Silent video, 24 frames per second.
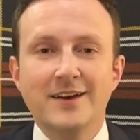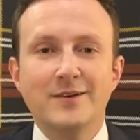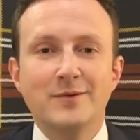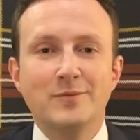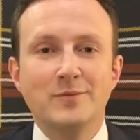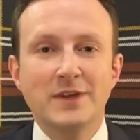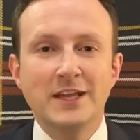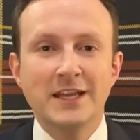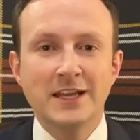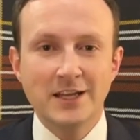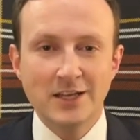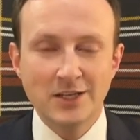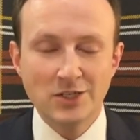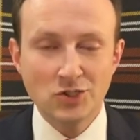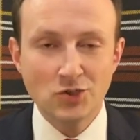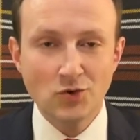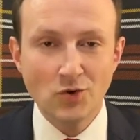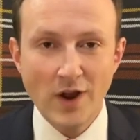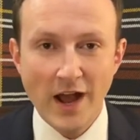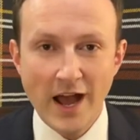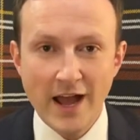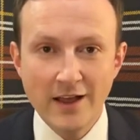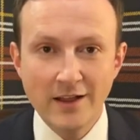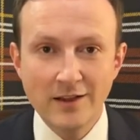meaning a
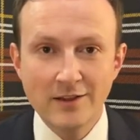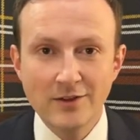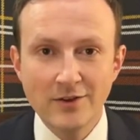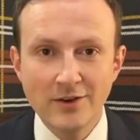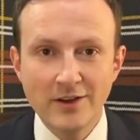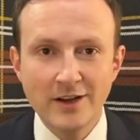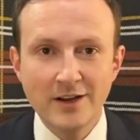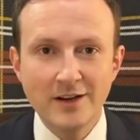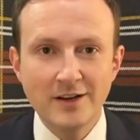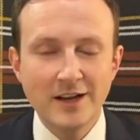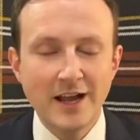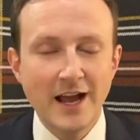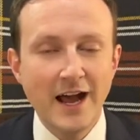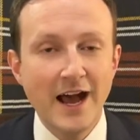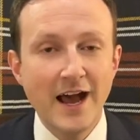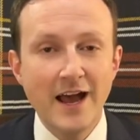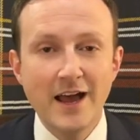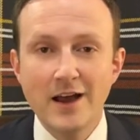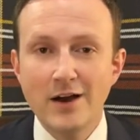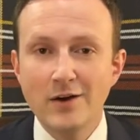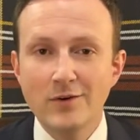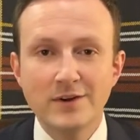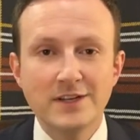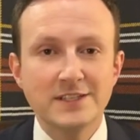trial lawyer, I
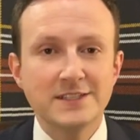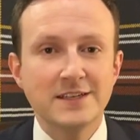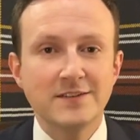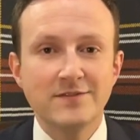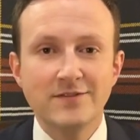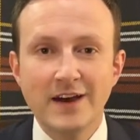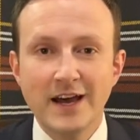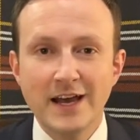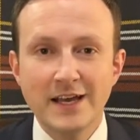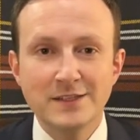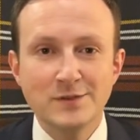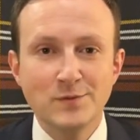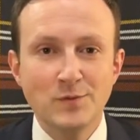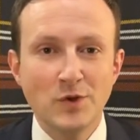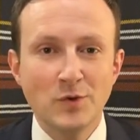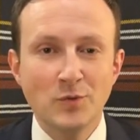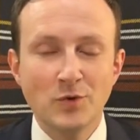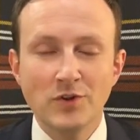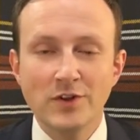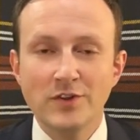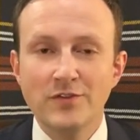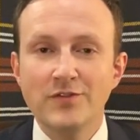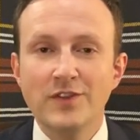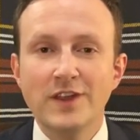always advise
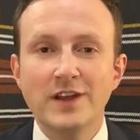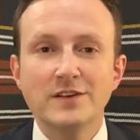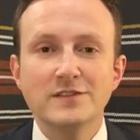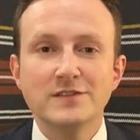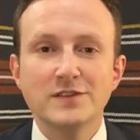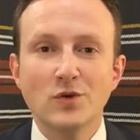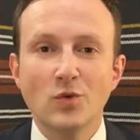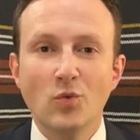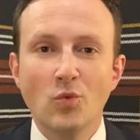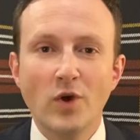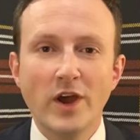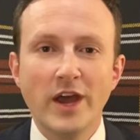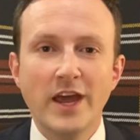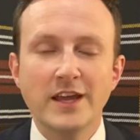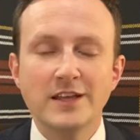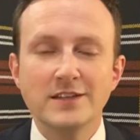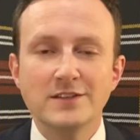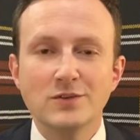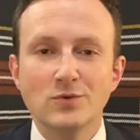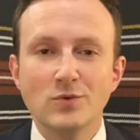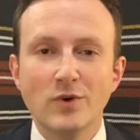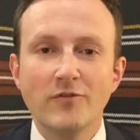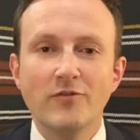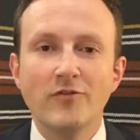people if there's a way
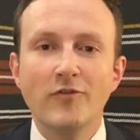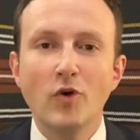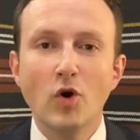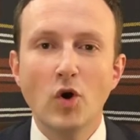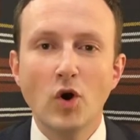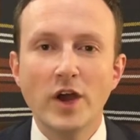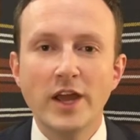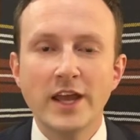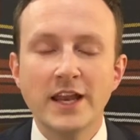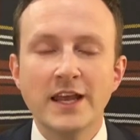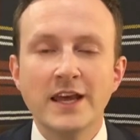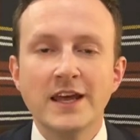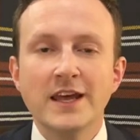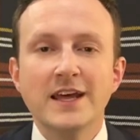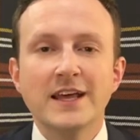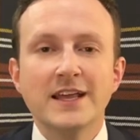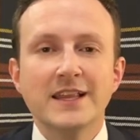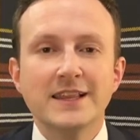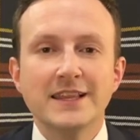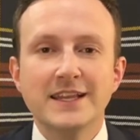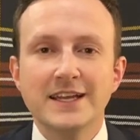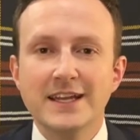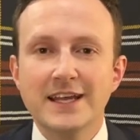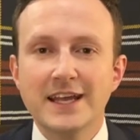to avoid
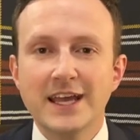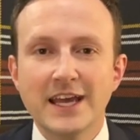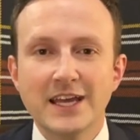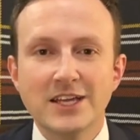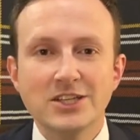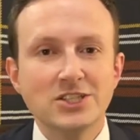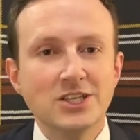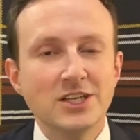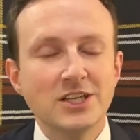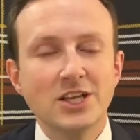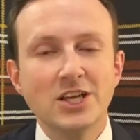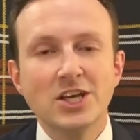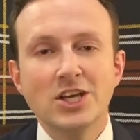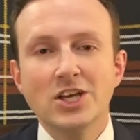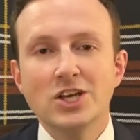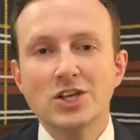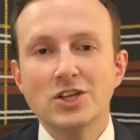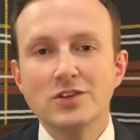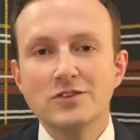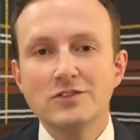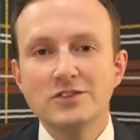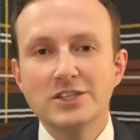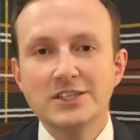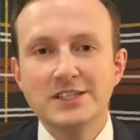litigation,
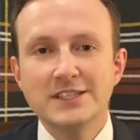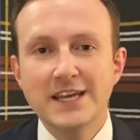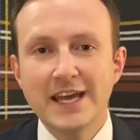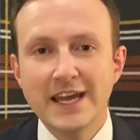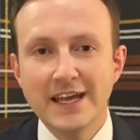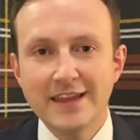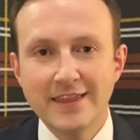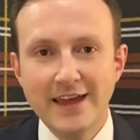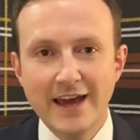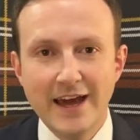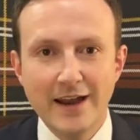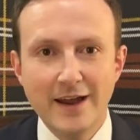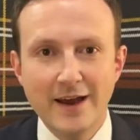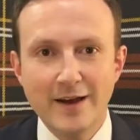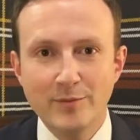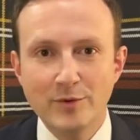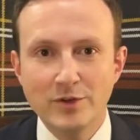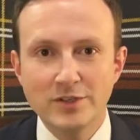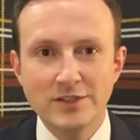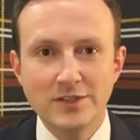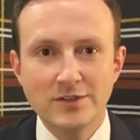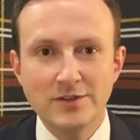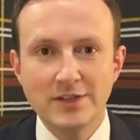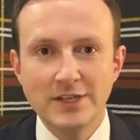you should take that
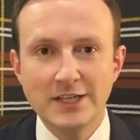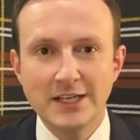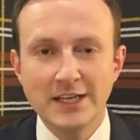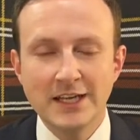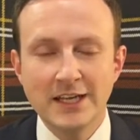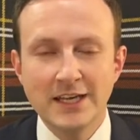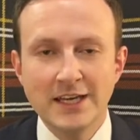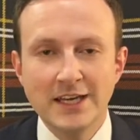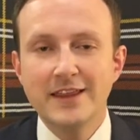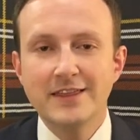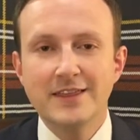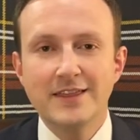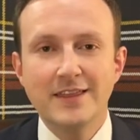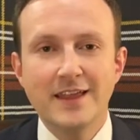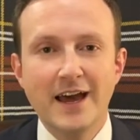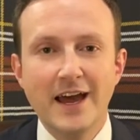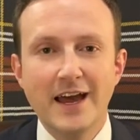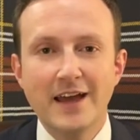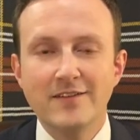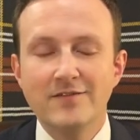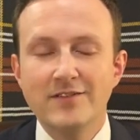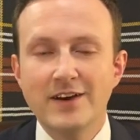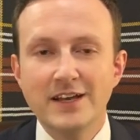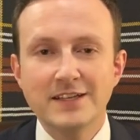opportunity. I
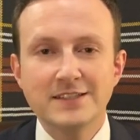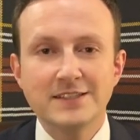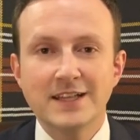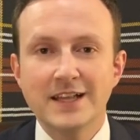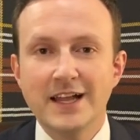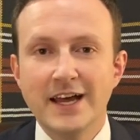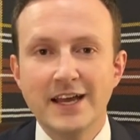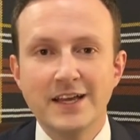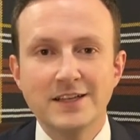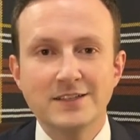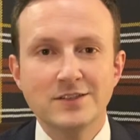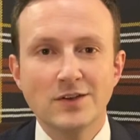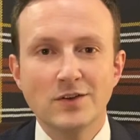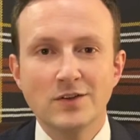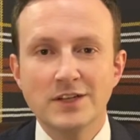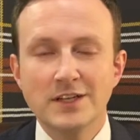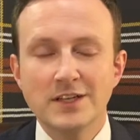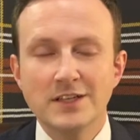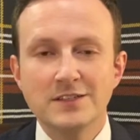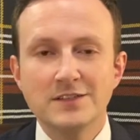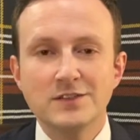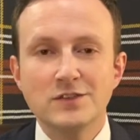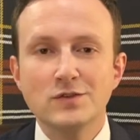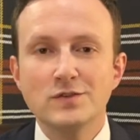advise clients only to
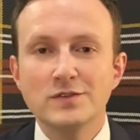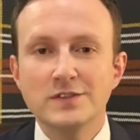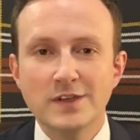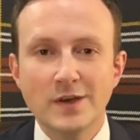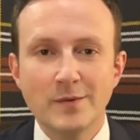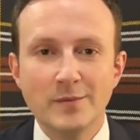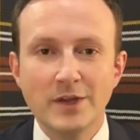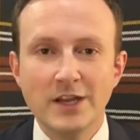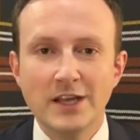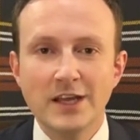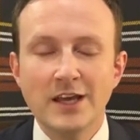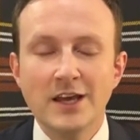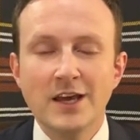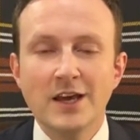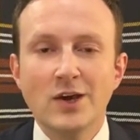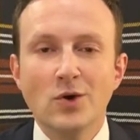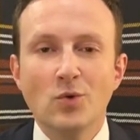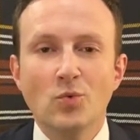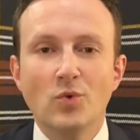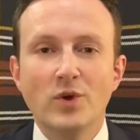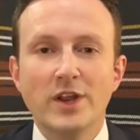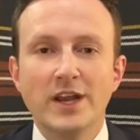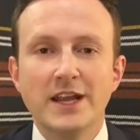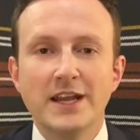sue somebody
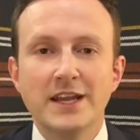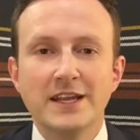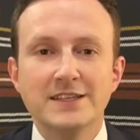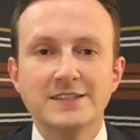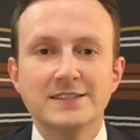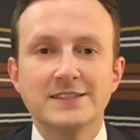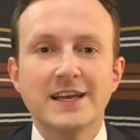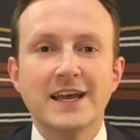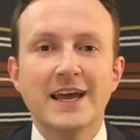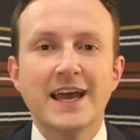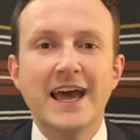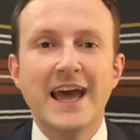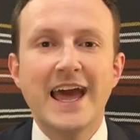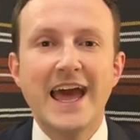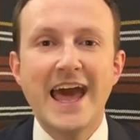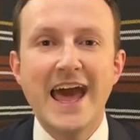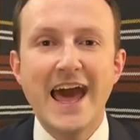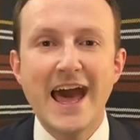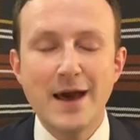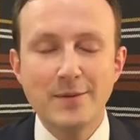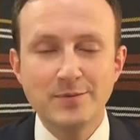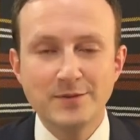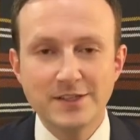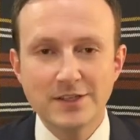when it is
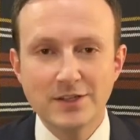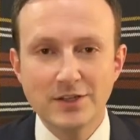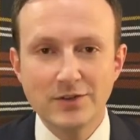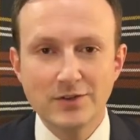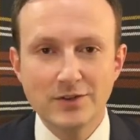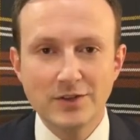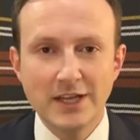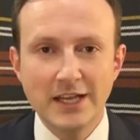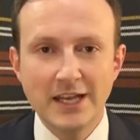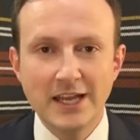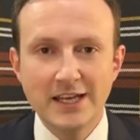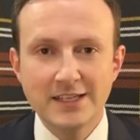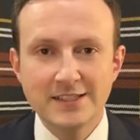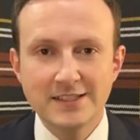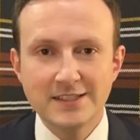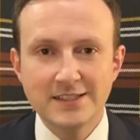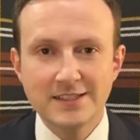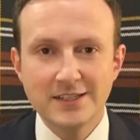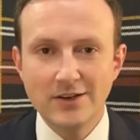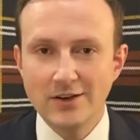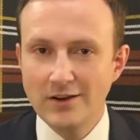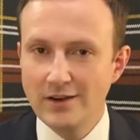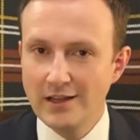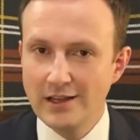absolutely
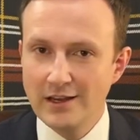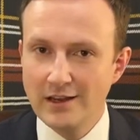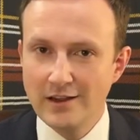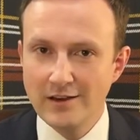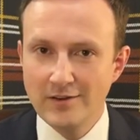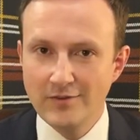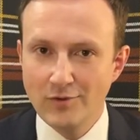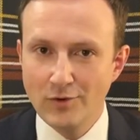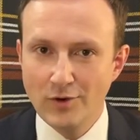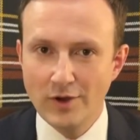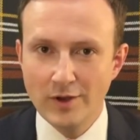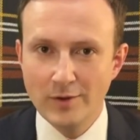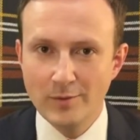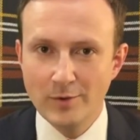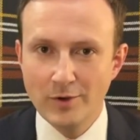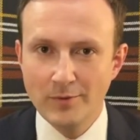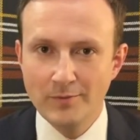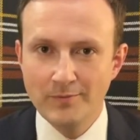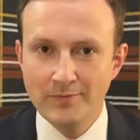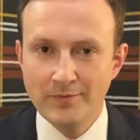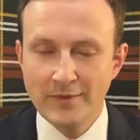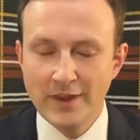necessary and unavoidable.